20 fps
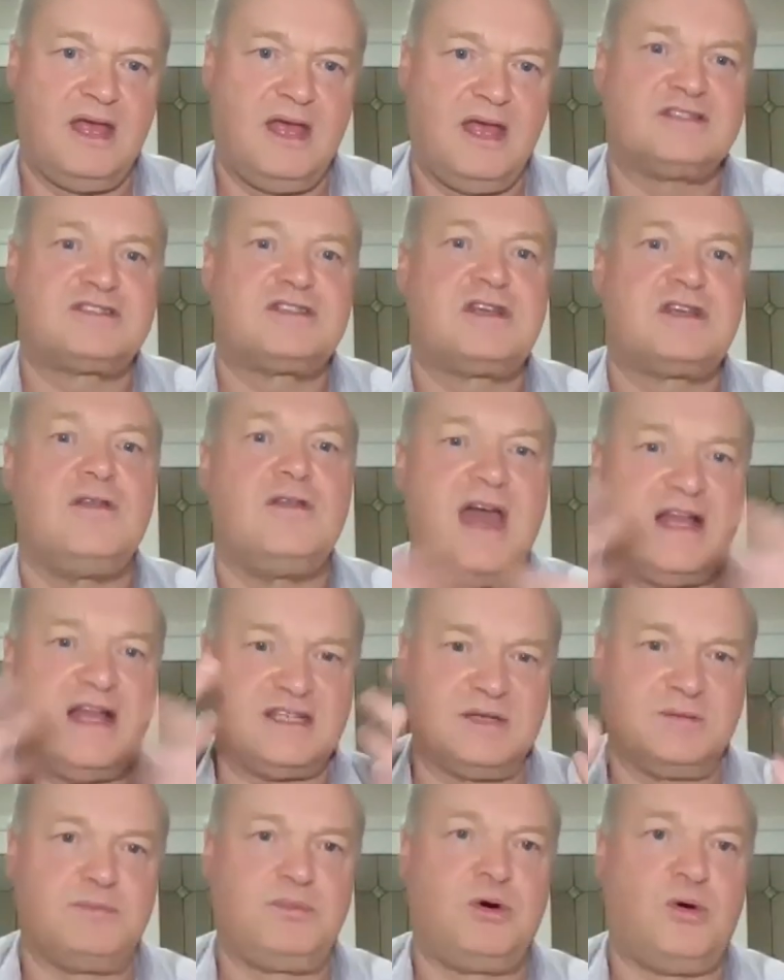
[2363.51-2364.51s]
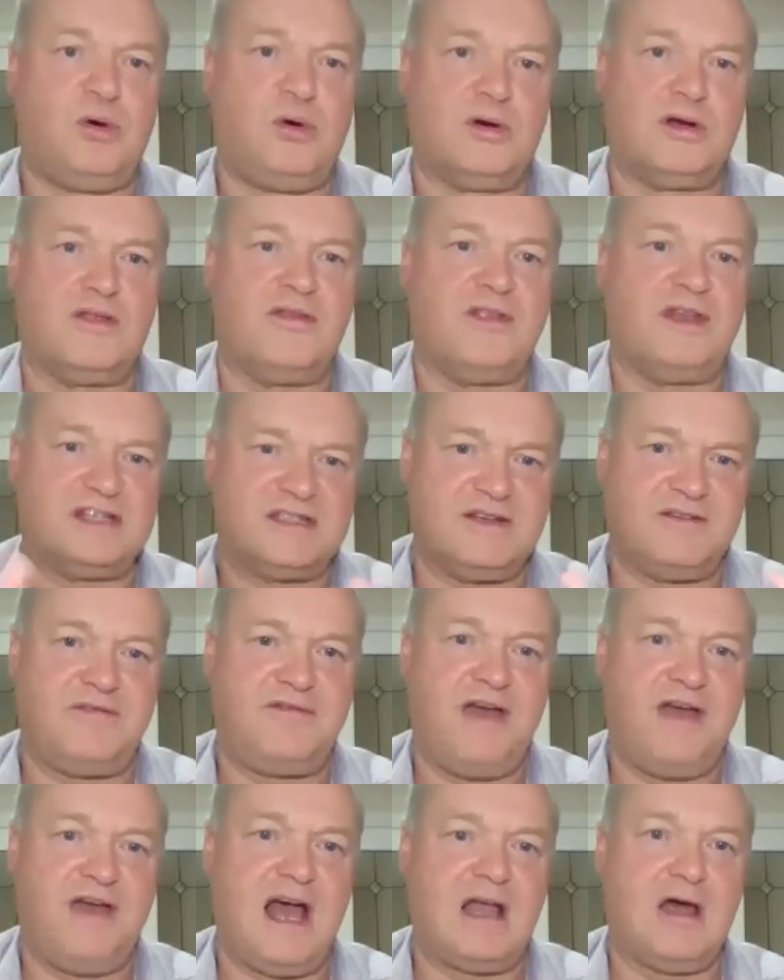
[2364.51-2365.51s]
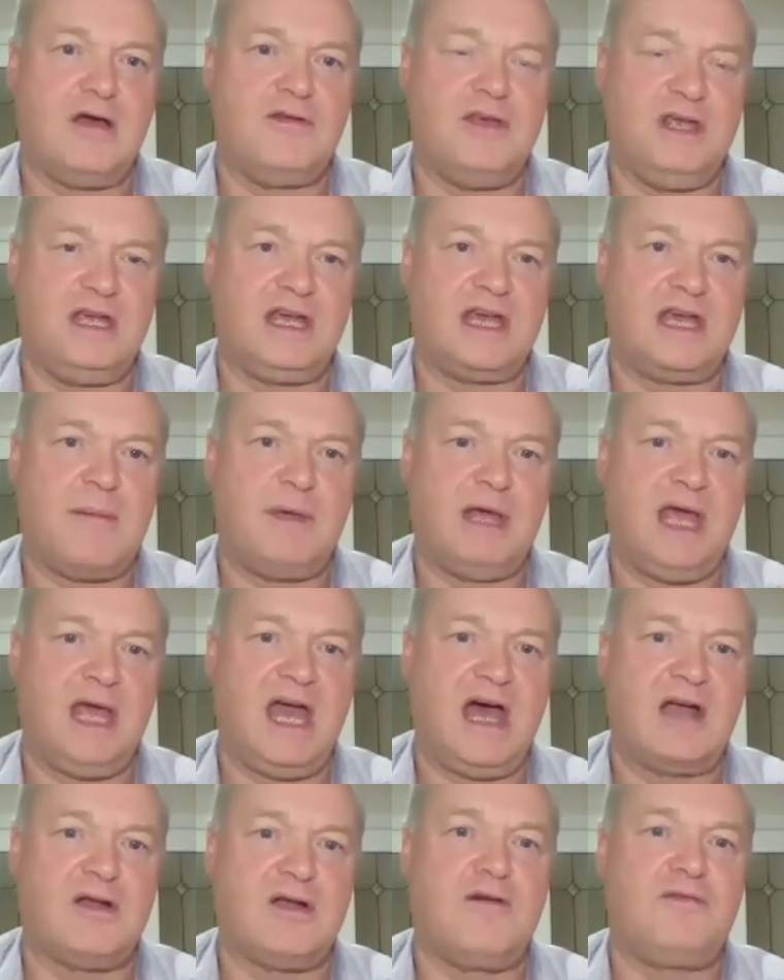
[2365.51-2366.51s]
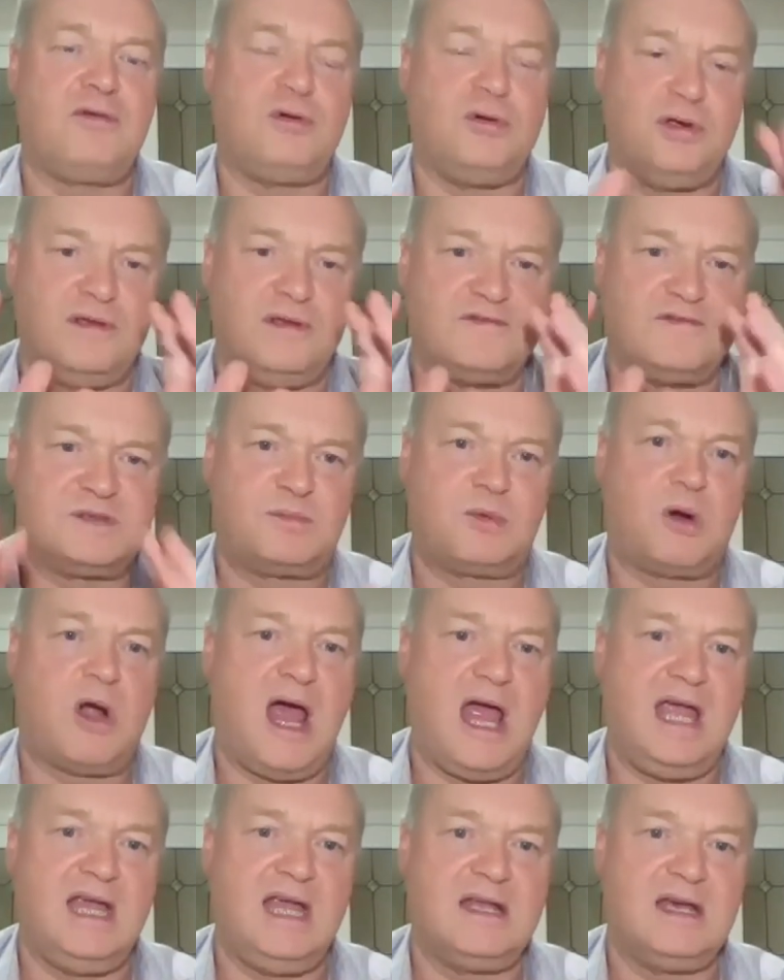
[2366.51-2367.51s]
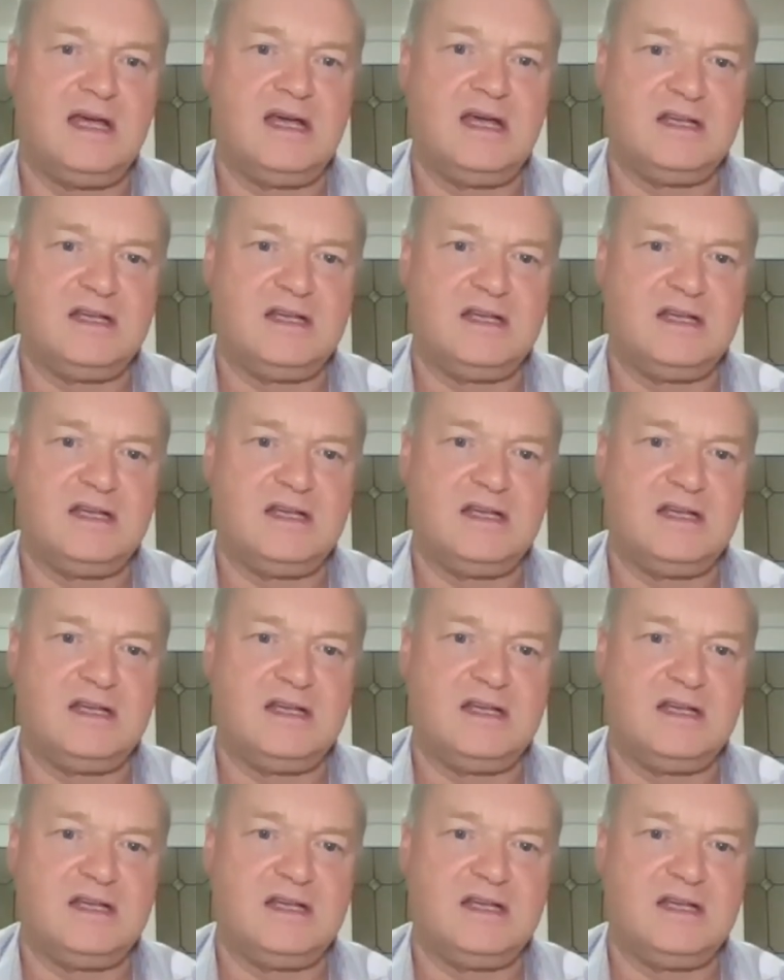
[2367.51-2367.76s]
And so that's important that it's a fallow that you're coming out of or you've sprayed